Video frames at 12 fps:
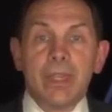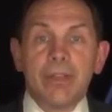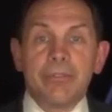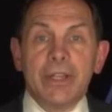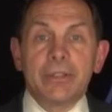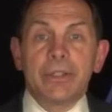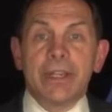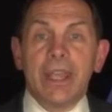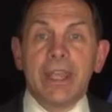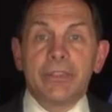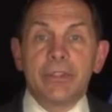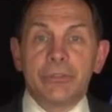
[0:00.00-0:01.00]
A veteran
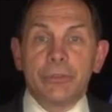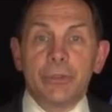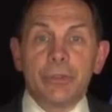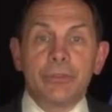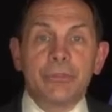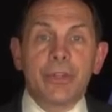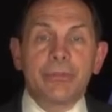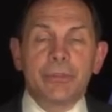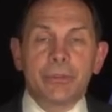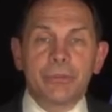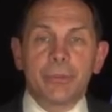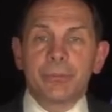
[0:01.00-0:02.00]
Kathy serves
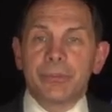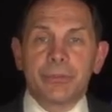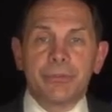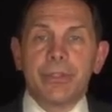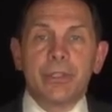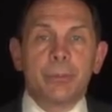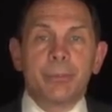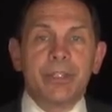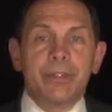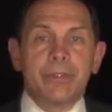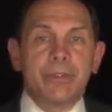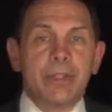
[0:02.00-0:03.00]
suffers from severe
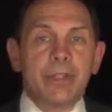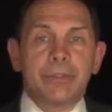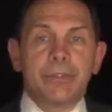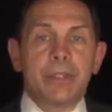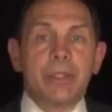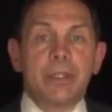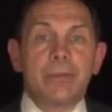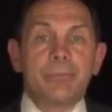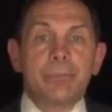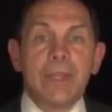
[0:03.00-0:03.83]
PTSD.